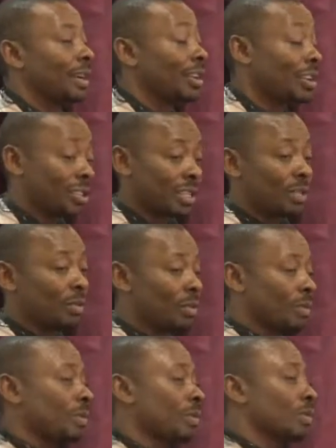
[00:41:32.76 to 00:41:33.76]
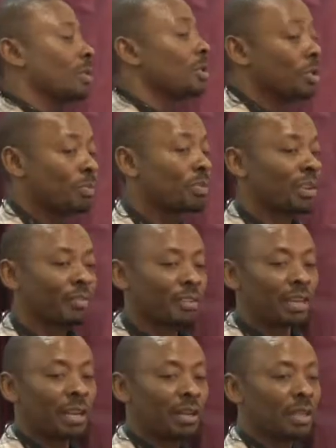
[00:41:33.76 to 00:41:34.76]
God said, "Would you pray for
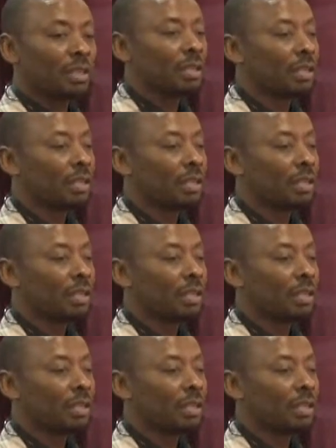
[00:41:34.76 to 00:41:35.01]
an hour?"